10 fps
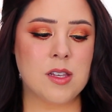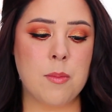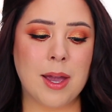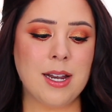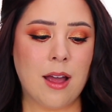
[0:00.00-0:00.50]
It
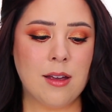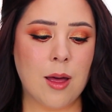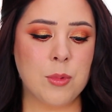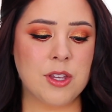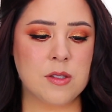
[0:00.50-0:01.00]
might not
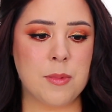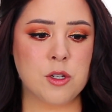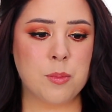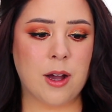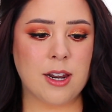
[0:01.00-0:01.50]
come with as
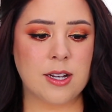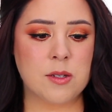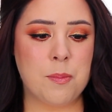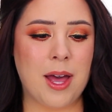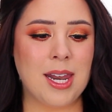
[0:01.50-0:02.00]
much
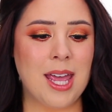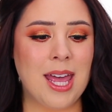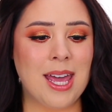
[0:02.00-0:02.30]
product, but